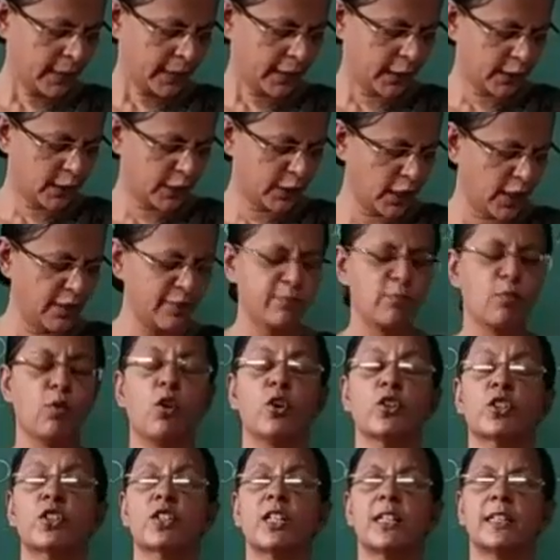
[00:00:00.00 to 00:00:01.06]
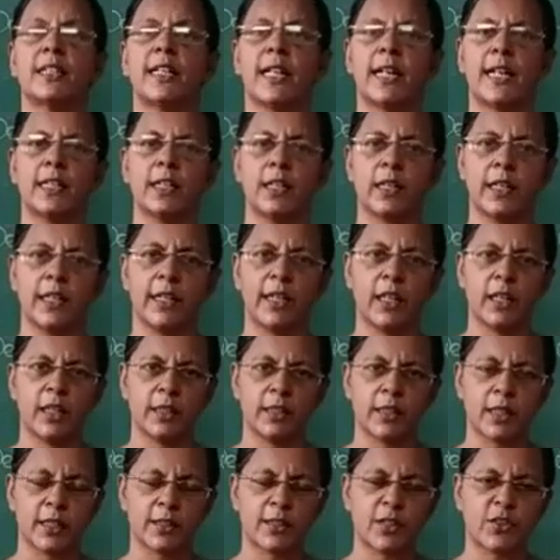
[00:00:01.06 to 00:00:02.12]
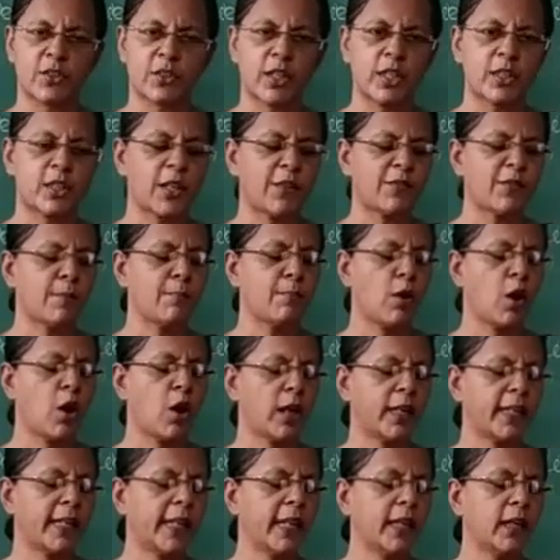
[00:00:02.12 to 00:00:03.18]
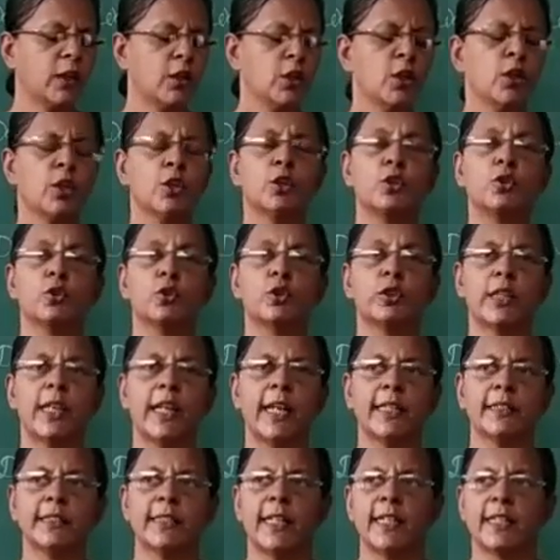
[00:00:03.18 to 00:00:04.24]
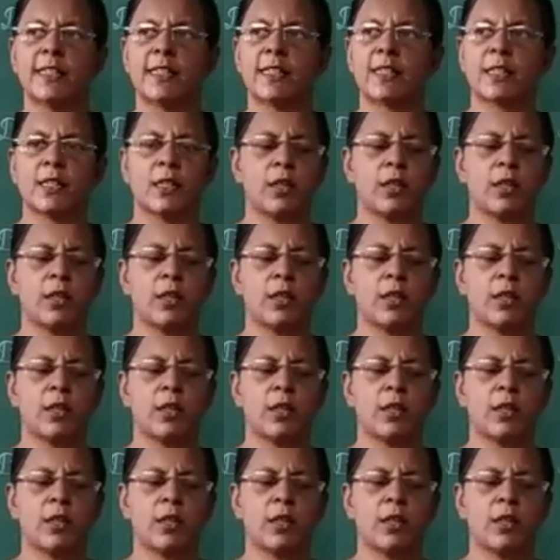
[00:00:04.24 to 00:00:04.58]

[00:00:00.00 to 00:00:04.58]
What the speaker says: Inertia of motion, the resistance of a body to change its